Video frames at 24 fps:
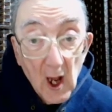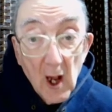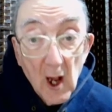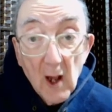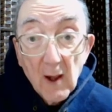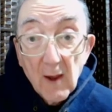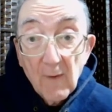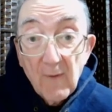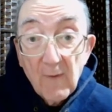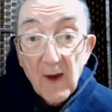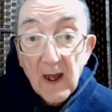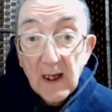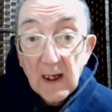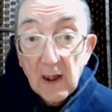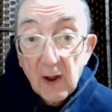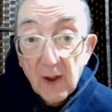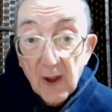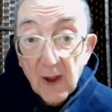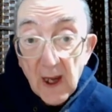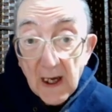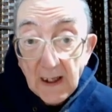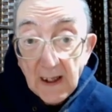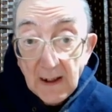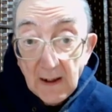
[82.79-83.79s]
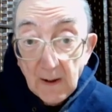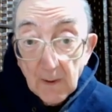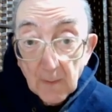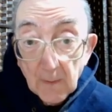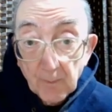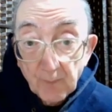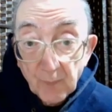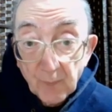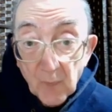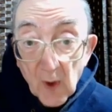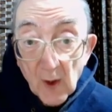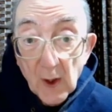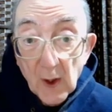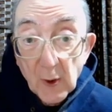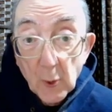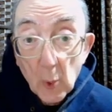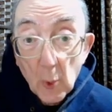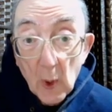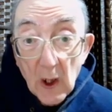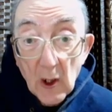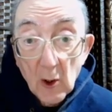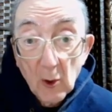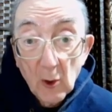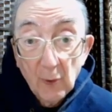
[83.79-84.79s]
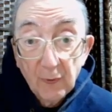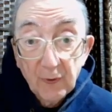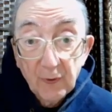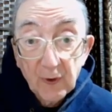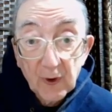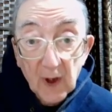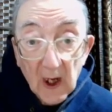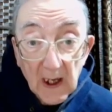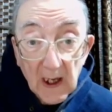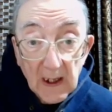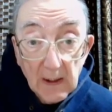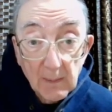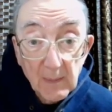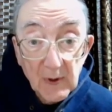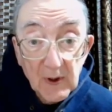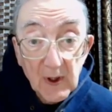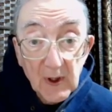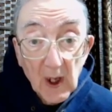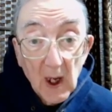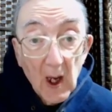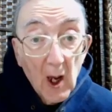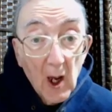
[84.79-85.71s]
the very thing that the 12 tribes